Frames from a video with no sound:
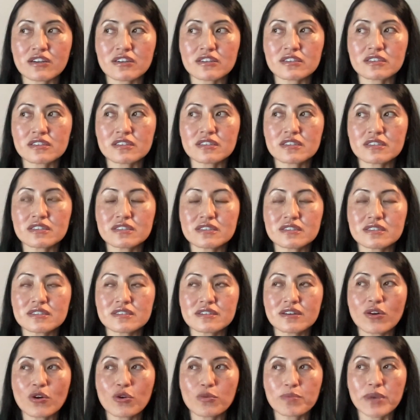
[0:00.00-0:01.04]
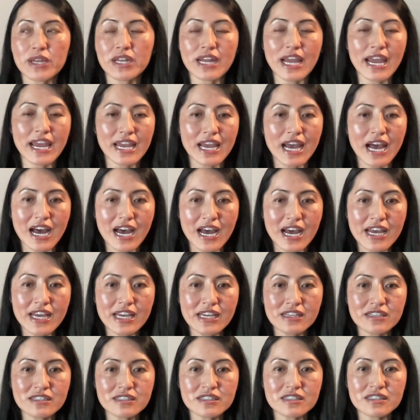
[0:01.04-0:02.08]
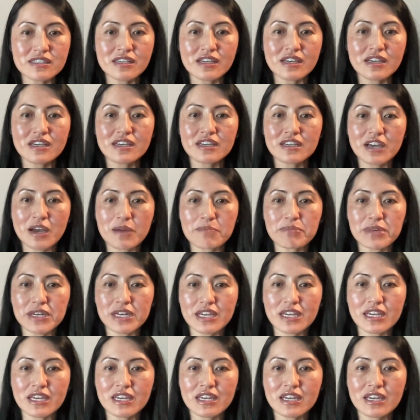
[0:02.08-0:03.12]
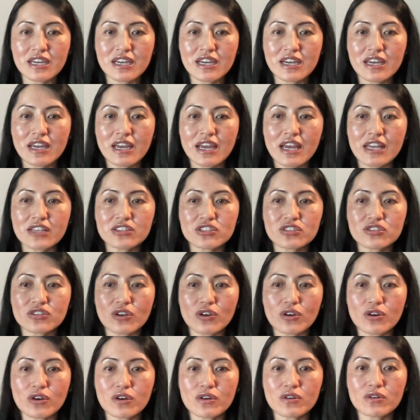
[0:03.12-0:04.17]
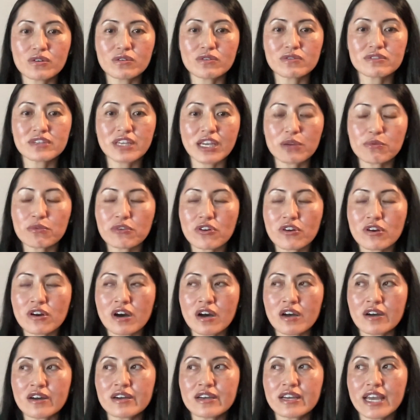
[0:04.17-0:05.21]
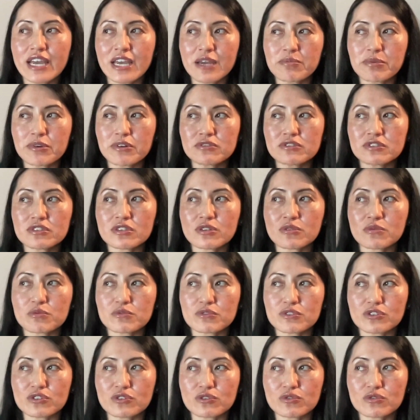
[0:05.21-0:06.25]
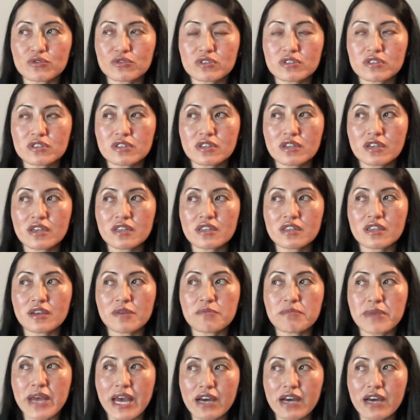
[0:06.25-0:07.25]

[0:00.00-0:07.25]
their open AI's company. And so they were able to reduce the